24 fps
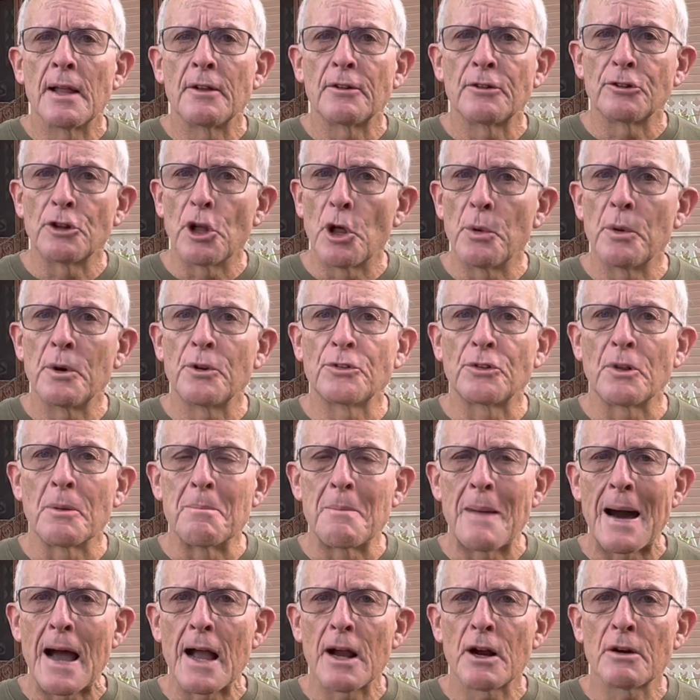It's known as the
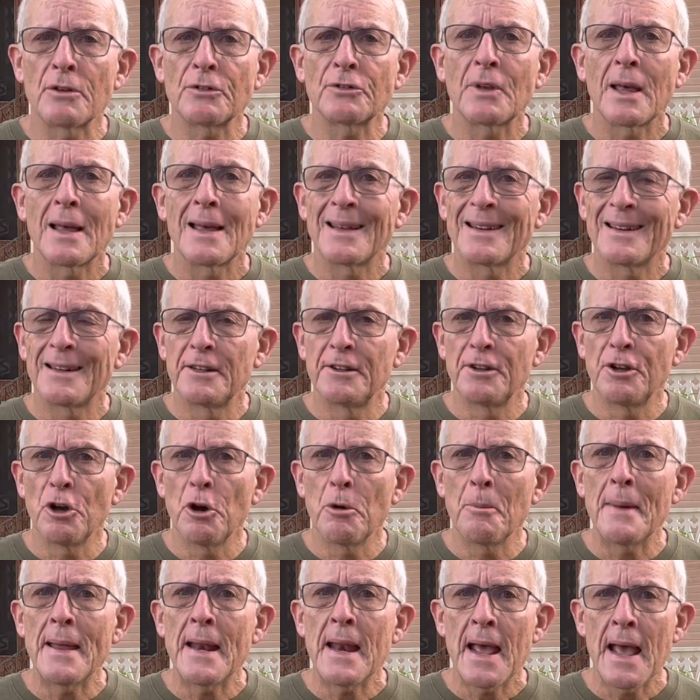Myers
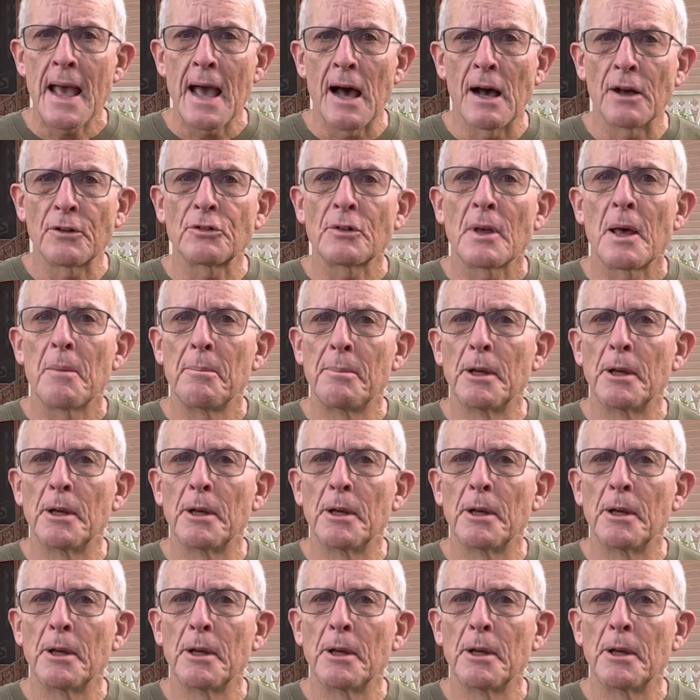Tillman House,